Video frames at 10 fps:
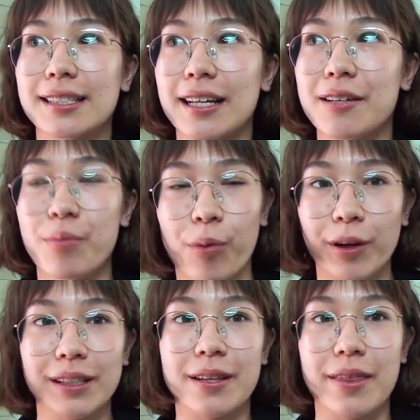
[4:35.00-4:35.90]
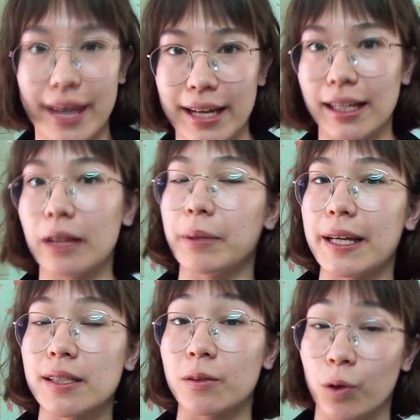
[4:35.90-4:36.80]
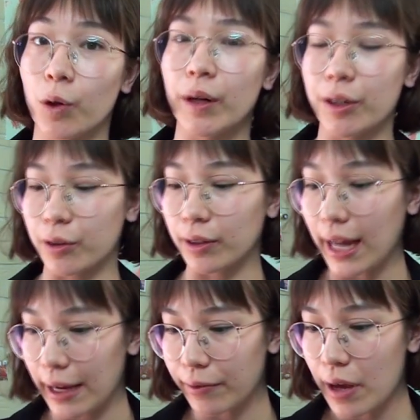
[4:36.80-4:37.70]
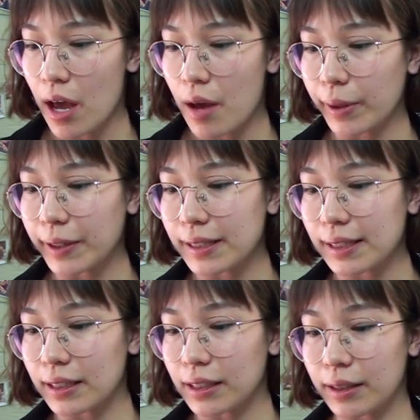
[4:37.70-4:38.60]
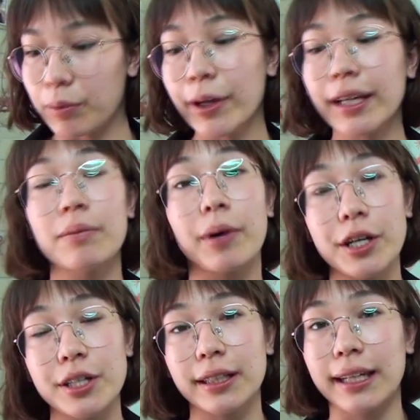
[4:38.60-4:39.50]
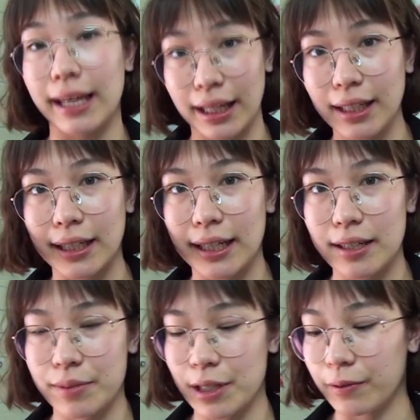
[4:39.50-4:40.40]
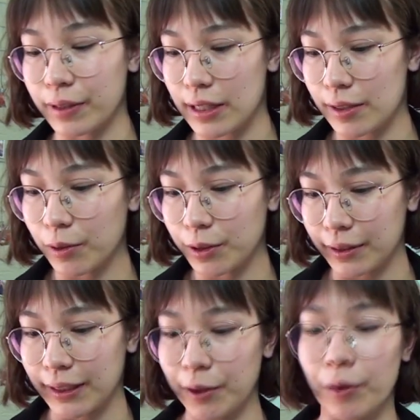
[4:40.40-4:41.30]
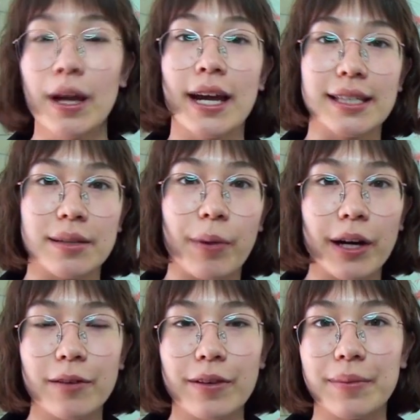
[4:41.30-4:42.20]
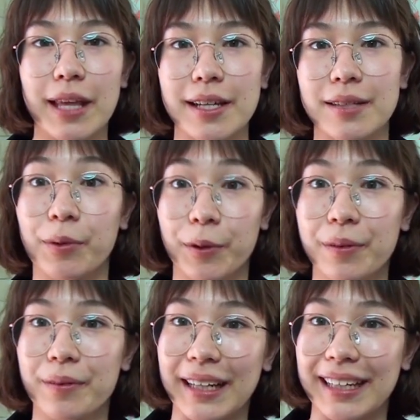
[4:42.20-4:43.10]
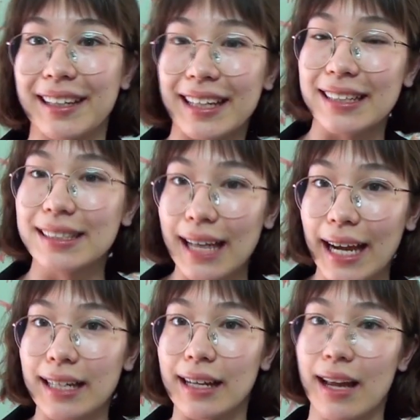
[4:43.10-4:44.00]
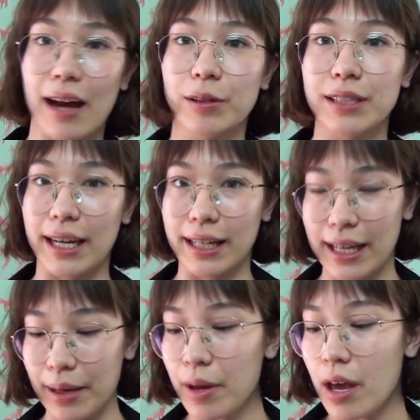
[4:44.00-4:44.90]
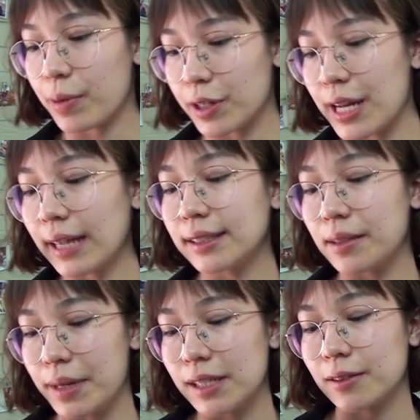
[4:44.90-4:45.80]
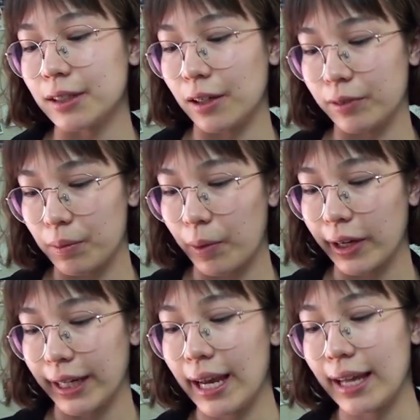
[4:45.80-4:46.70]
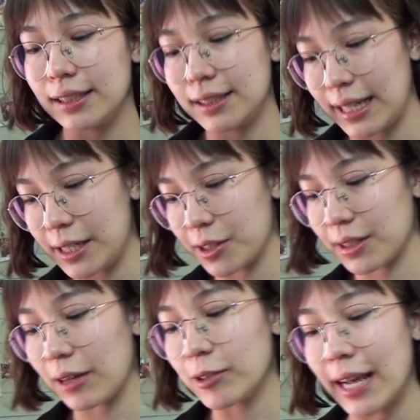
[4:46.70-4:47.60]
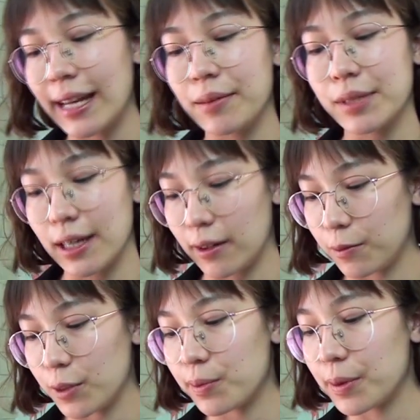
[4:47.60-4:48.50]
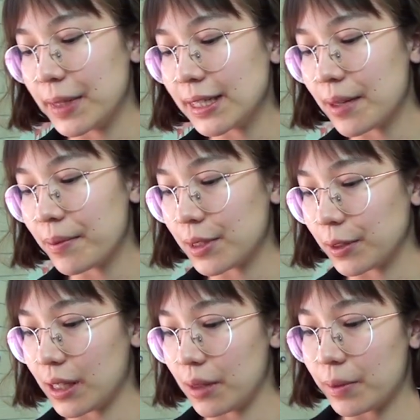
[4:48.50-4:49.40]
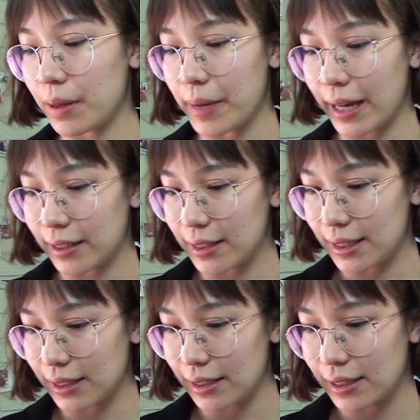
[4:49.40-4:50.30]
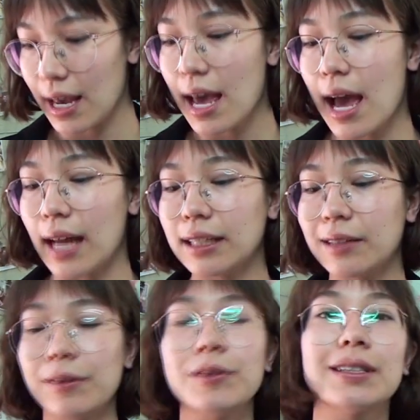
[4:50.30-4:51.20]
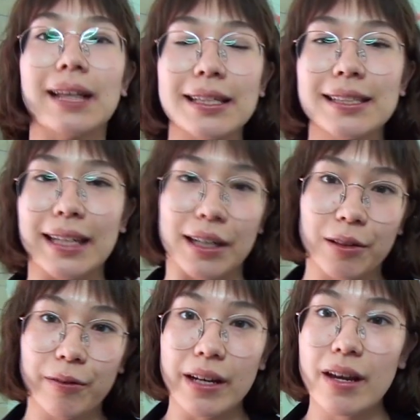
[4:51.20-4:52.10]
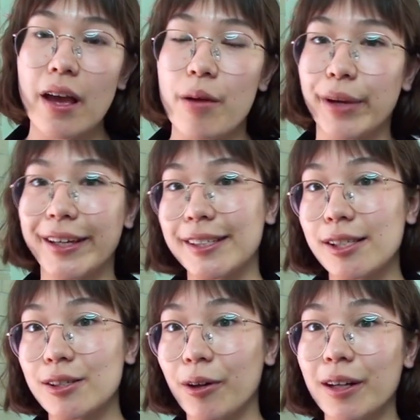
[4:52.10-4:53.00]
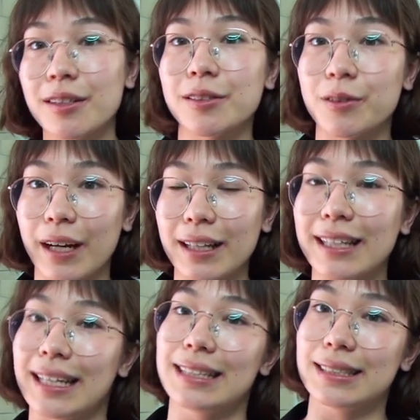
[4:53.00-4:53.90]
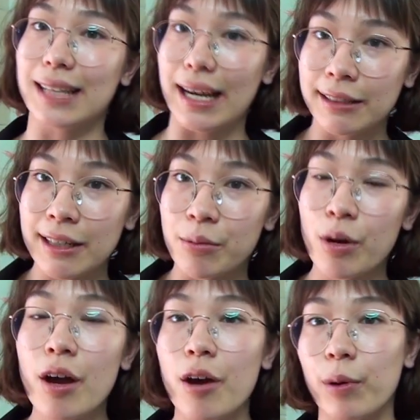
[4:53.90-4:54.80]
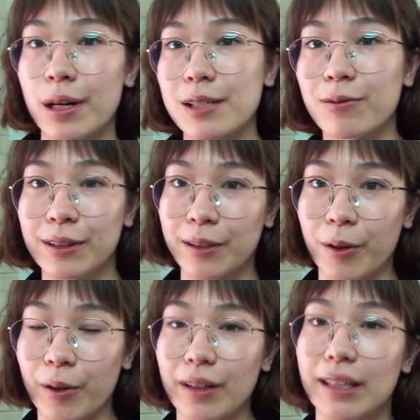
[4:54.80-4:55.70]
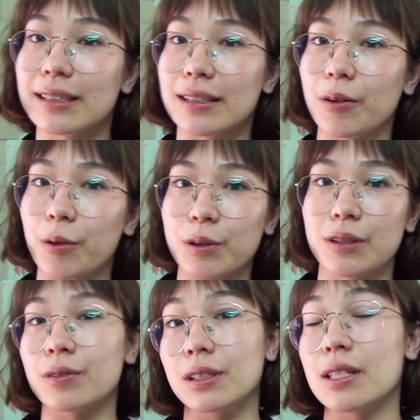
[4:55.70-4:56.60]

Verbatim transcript: an important thing that plays a role in her life. Because the boy can partially alienate himself in his alter ego. It's a part of him that is both like inside and outside him, projects the mystery of the body and its dangers outside himself, which permits him to keep them at a distance. And he feels less scared of it because it's not directly inside him, whereas for the girl, it's a whole different